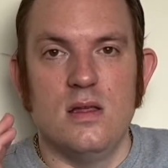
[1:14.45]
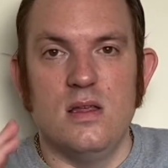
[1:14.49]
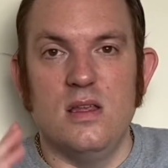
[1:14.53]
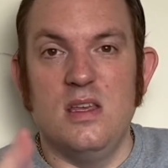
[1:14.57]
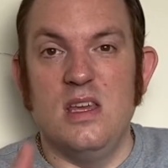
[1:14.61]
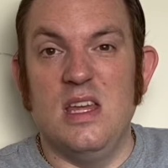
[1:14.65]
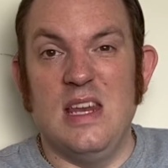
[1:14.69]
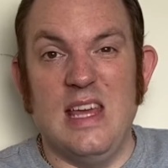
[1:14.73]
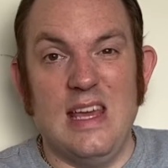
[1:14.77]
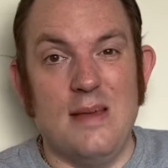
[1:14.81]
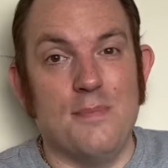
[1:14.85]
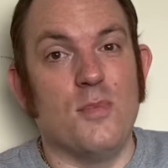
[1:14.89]

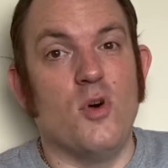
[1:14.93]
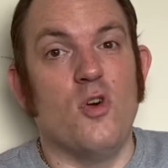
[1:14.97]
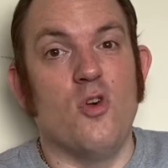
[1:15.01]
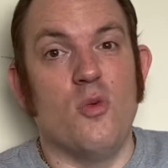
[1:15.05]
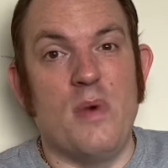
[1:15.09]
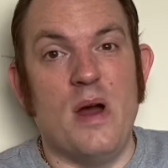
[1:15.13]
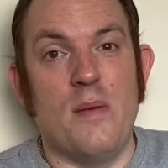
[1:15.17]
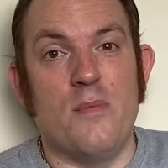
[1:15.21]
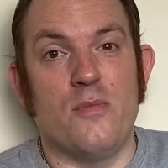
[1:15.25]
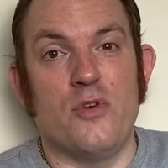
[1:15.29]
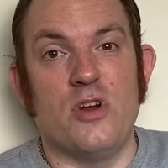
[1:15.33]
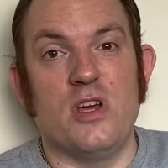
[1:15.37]
You need more
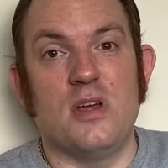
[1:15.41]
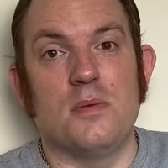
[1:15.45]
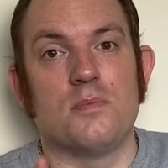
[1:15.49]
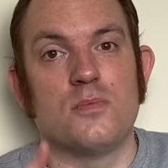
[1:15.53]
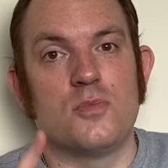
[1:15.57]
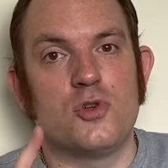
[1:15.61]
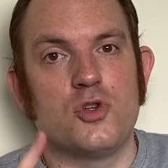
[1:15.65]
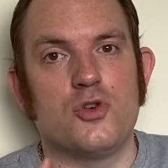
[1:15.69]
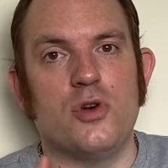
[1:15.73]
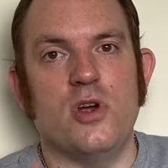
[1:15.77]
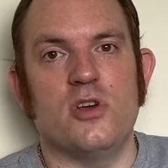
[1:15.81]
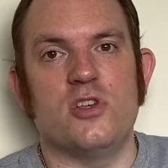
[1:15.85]
memory.
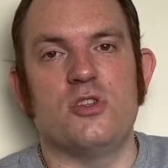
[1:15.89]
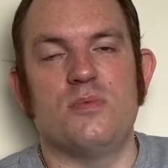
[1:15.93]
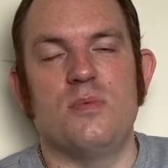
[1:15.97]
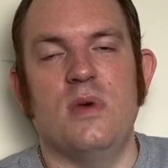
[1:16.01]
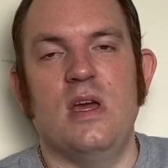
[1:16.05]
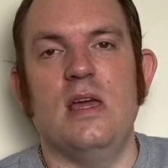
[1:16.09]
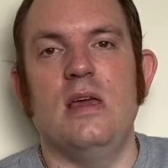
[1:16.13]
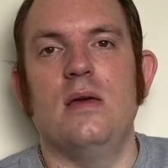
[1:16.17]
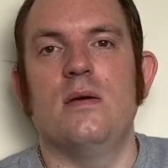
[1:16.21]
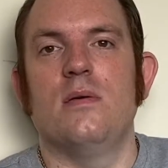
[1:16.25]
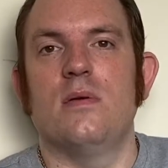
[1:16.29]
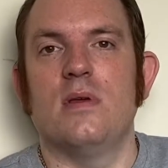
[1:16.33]
Trust
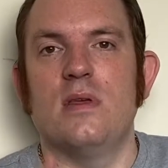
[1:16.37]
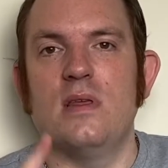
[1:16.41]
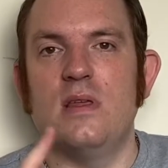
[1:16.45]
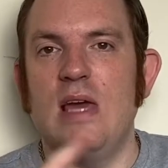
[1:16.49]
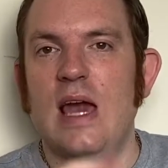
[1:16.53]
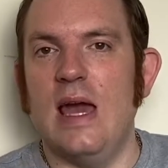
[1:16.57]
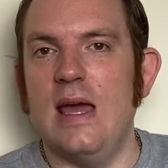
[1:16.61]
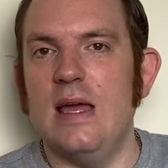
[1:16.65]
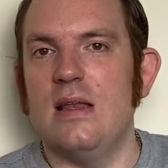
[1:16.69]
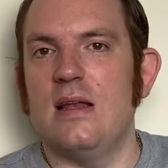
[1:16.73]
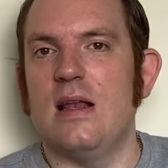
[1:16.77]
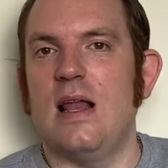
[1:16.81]
me,
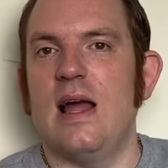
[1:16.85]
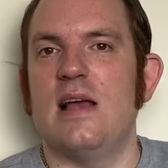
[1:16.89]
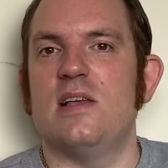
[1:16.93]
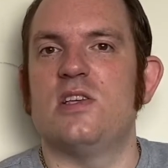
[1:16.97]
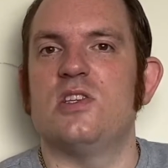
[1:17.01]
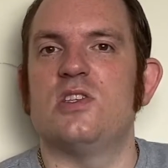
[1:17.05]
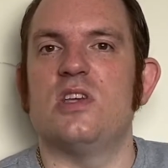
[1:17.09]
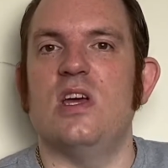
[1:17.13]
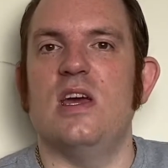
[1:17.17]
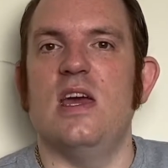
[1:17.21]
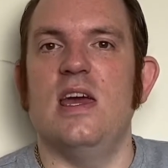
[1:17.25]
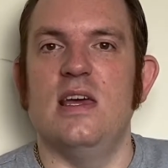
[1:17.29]
getting
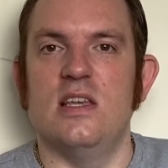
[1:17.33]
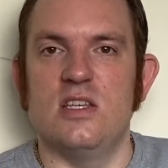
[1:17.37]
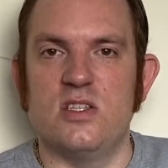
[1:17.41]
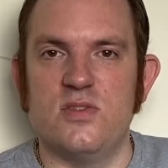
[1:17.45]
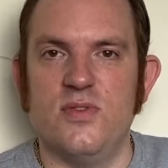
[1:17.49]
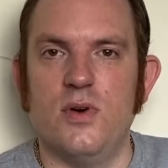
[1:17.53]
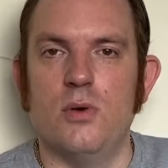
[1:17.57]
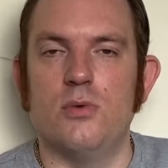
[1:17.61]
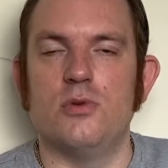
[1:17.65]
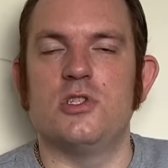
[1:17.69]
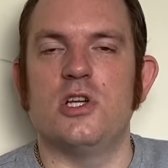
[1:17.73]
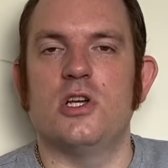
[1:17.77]
less is
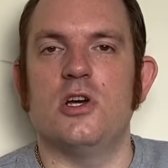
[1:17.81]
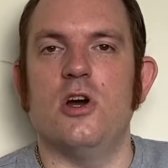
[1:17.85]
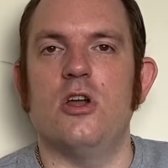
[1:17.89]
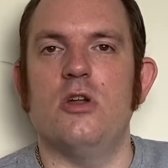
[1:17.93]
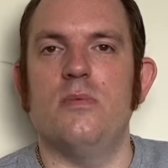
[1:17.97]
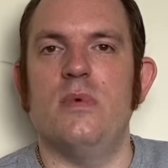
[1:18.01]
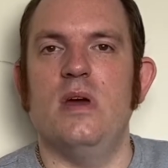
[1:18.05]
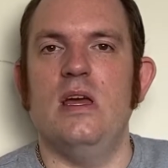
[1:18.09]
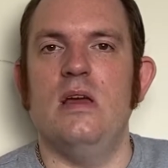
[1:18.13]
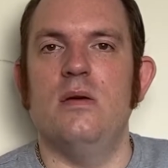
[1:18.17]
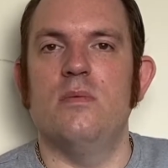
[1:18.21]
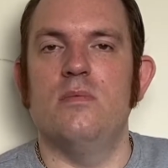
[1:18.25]
false
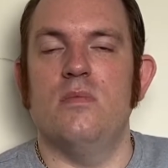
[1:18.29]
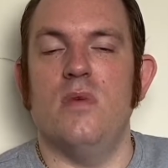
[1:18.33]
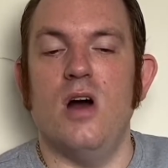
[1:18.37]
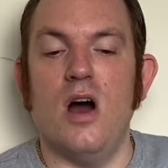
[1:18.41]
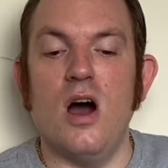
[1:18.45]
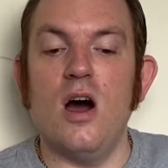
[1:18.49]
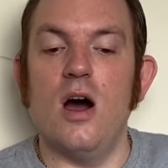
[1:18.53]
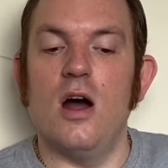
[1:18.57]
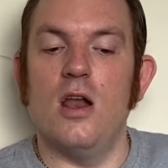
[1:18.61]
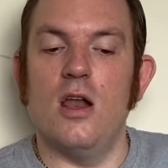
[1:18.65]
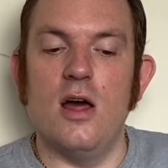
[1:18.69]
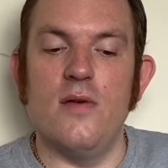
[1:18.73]
economy.
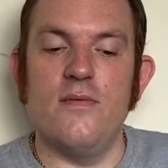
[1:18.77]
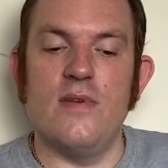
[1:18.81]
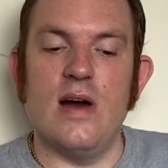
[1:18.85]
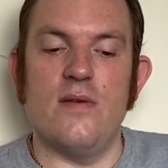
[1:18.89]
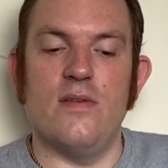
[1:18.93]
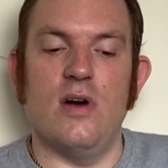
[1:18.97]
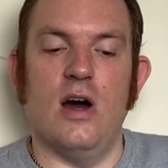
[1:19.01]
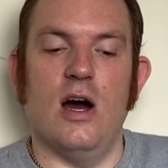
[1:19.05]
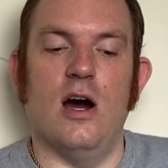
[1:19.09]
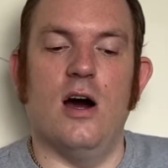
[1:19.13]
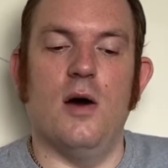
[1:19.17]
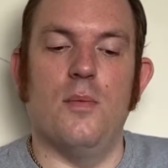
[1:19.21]
I learnt that
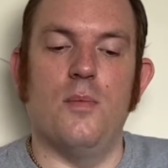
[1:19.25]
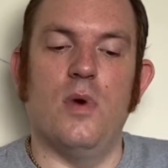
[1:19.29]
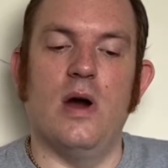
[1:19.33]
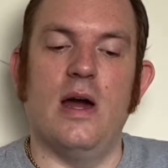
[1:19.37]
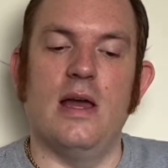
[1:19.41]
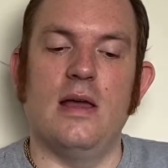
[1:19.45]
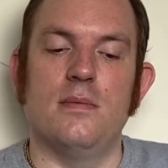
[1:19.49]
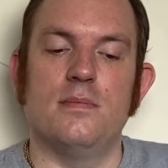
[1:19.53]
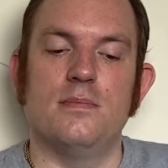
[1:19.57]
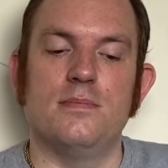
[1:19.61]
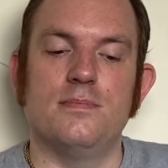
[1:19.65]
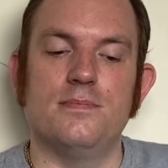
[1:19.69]
the hard way.